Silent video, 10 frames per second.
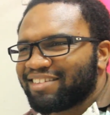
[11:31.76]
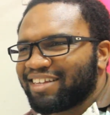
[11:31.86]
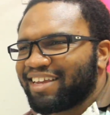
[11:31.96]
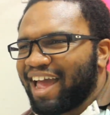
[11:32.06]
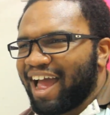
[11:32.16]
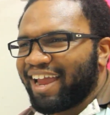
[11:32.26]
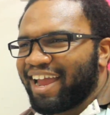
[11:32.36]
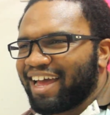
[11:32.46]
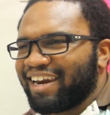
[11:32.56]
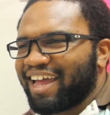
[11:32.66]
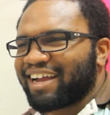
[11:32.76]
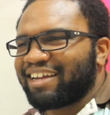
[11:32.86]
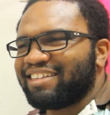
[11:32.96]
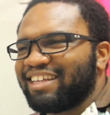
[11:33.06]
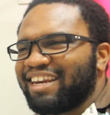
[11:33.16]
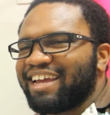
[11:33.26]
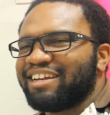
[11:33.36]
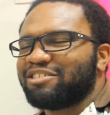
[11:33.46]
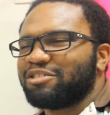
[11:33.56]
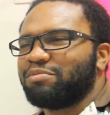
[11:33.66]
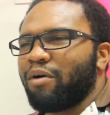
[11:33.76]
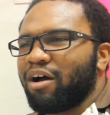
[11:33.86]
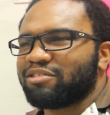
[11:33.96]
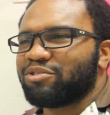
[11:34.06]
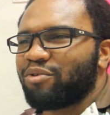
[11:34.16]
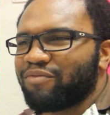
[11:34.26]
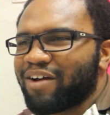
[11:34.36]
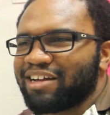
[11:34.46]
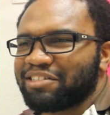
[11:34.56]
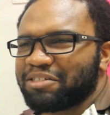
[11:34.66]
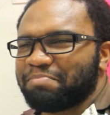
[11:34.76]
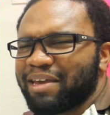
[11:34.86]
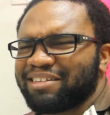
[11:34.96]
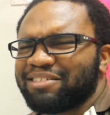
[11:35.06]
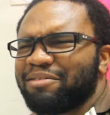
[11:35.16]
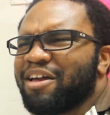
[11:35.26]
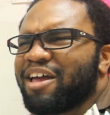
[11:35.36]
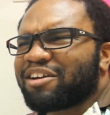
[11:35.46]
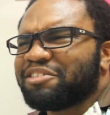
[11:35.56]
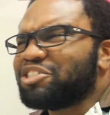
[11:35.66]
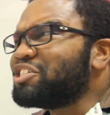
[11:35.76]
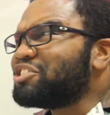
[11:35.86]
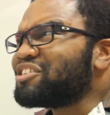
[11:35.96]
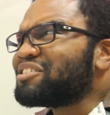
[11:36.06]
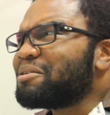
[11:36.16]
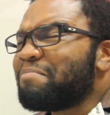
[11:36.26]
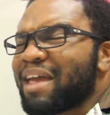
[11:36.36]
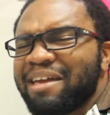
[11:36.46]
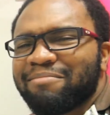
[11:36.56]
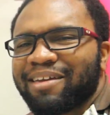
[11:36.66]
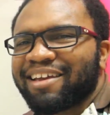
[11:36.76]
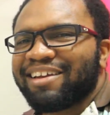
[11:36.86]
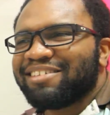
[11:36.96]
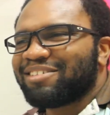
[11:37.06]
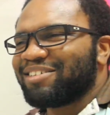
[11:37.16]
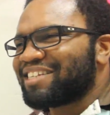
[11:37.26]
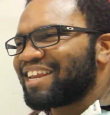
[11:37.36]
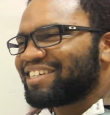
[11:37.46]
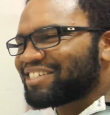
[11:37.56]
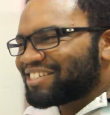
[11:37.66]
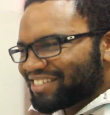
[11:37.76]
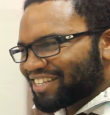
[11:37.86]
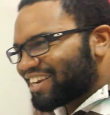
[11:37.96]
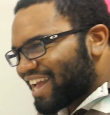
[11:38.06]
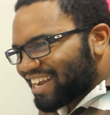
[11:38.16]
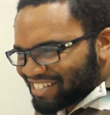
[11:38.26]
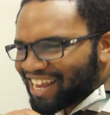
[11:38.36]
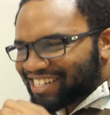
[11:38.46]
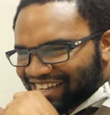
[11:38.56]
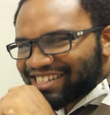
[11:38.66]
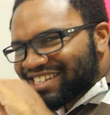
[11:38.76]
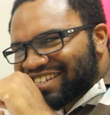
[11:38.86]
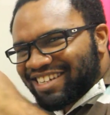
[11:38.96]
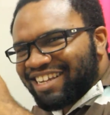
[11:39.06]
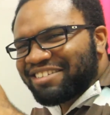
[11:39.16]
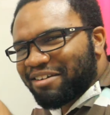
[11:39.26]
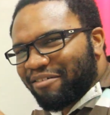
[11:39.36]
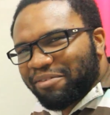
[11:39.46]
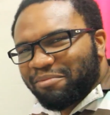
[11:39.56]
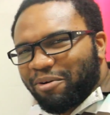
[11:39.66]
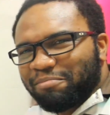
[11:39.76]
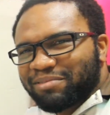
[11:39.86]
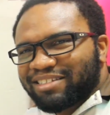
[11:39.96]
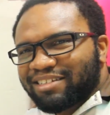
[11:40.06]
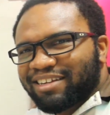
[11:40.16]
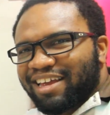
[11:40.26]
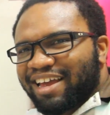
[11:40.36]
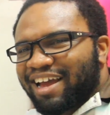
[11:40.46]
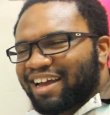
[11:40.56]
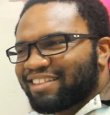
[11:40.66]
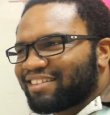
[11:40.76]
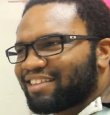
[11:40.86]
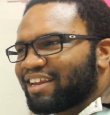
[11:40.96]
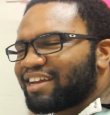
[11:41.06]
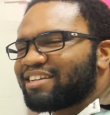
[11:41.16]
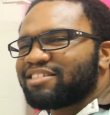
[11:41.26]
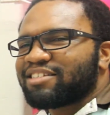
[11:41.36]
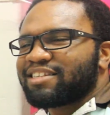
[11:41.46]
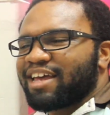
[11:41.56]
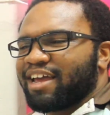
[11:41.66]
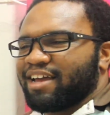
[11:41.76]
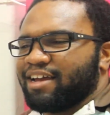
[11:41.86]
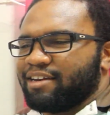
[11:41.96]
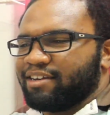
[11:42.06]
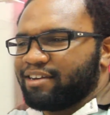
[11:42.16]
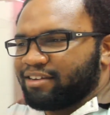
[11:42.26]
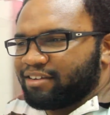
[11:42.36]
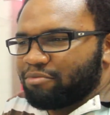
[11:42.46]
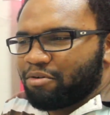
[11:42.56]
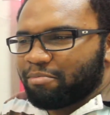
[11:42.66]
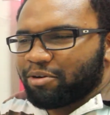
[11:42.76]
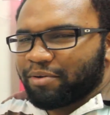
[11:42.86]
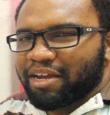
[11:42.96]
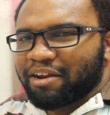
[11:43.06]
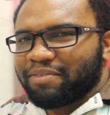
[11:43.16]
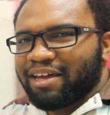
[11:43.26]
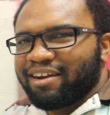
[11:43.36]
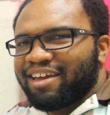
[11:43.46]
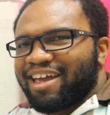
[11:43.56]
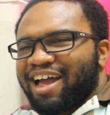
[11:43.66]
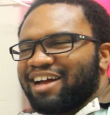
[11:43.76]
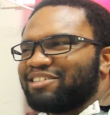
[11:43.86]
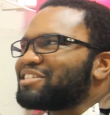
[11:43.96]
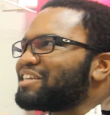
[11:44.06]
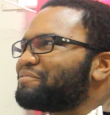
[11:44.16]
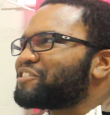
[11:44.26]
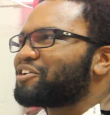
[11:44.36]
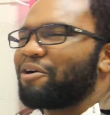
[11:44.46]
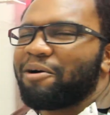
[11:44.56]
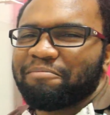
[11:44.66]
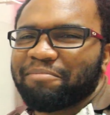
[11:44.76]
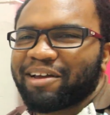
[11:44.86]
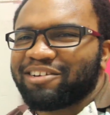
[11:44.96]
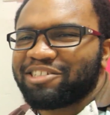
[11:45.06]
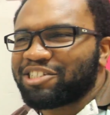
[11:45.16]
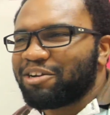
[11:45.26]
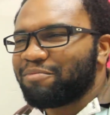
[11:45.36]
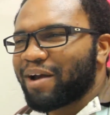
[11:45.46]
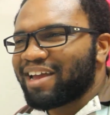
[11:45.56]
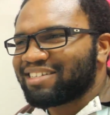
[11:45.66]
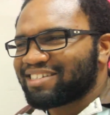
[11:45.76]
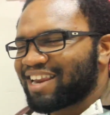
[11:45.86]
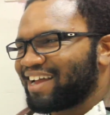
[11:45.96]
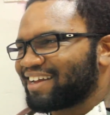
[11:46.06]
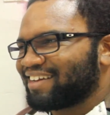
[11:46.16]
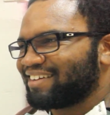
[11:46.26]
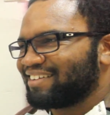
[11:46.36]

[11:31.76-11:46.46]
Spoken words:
the guy, and like the lady just walks over and just picks up, because she's just a baby, so it's like she's there like eating off the ropes, and then the lady's just like, you won't be doing any of that, and just lifts her up because she weighs like,